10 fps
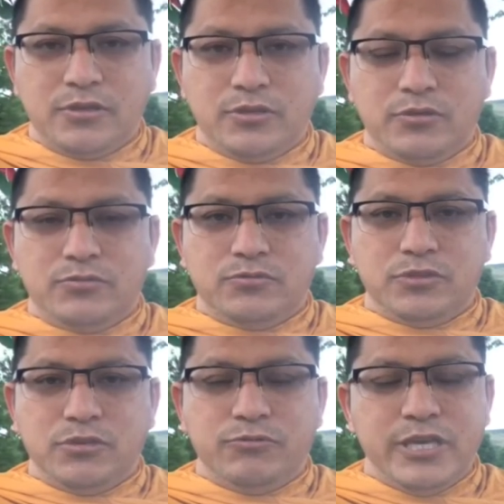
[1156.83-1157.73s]
now
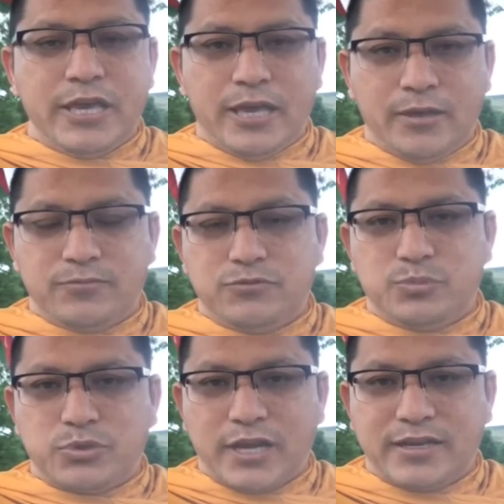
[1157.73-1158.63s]
we have to
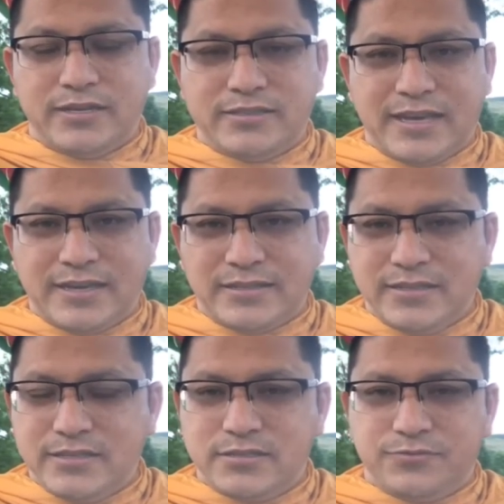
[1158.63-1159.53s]
practice at
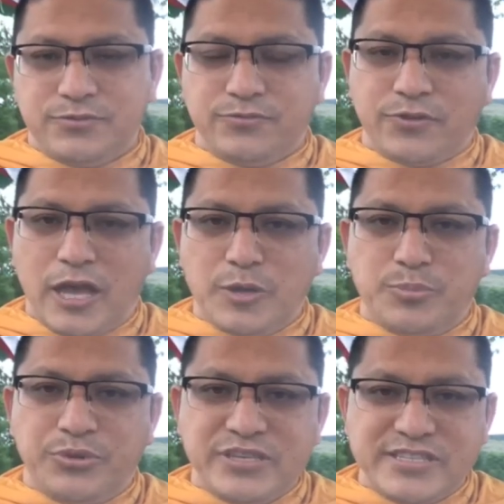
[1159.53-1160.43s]
least of the
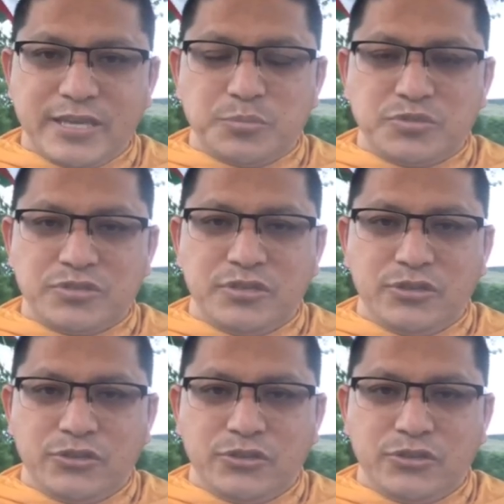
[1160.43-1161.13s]
five precepts,